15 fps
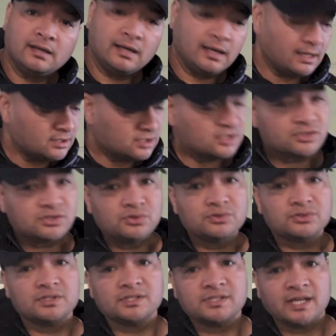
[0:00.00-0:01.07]
And just
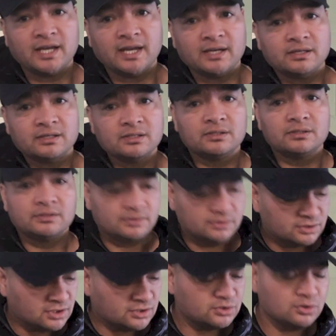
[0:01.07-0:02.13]
use this hand
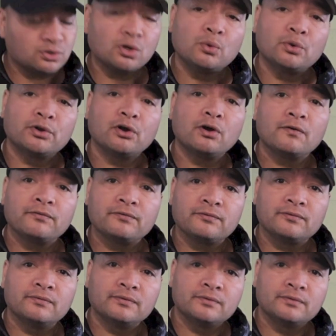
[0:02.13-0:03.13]
just to go on off